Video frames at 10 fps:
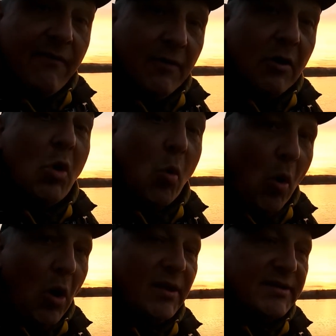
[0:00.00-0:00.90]
for
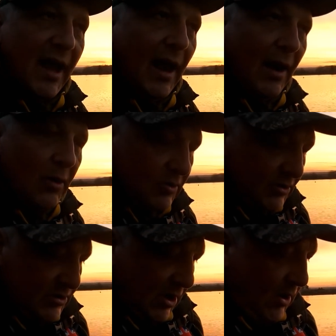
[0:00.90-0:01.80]
quite a
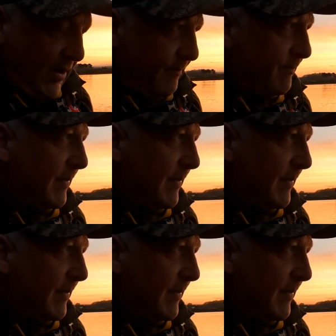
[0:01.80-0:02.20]
long time.